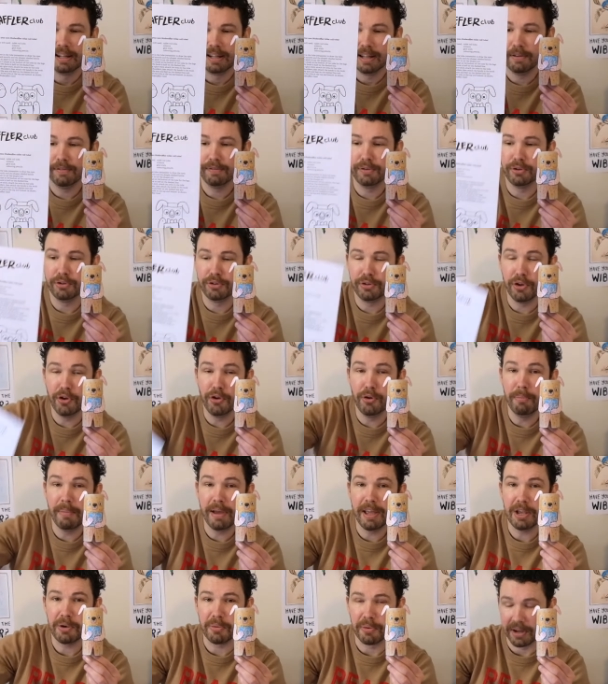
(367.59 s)
If you do
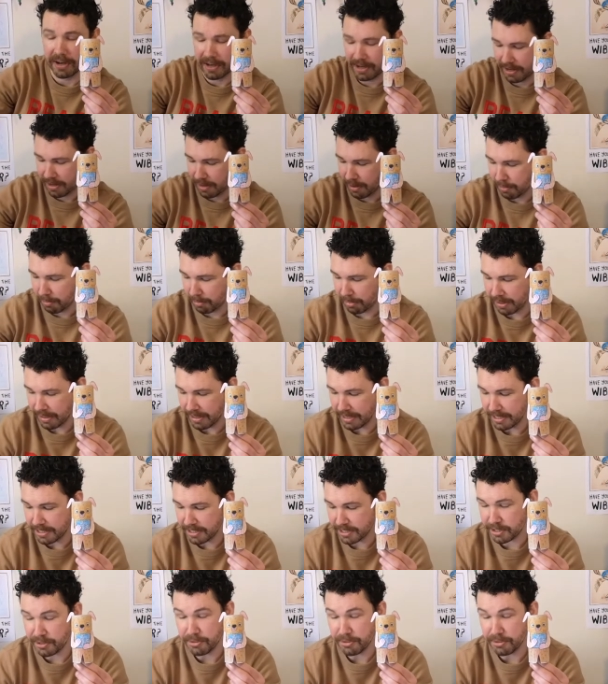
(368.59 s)
make one, please